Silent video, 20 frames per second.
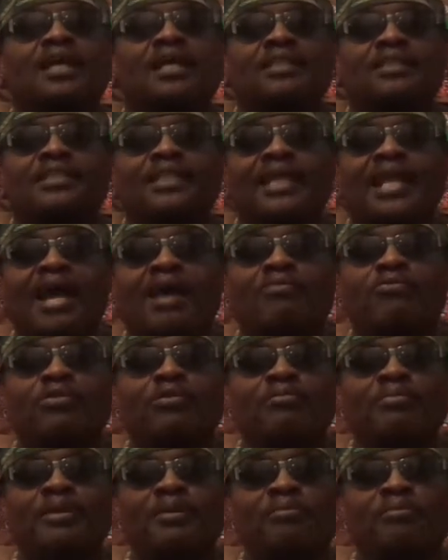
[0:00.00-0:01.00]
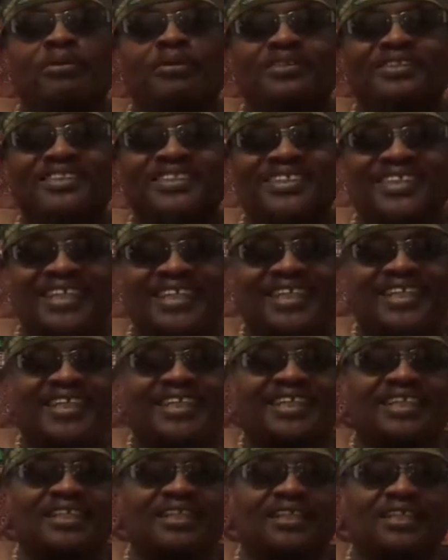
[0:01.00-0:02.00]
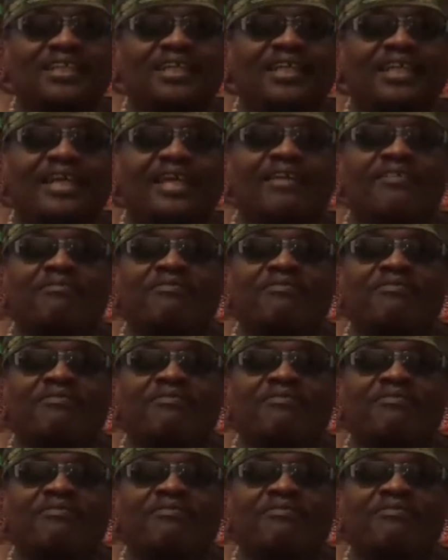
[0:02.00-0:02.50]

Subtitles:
that I will be presenting in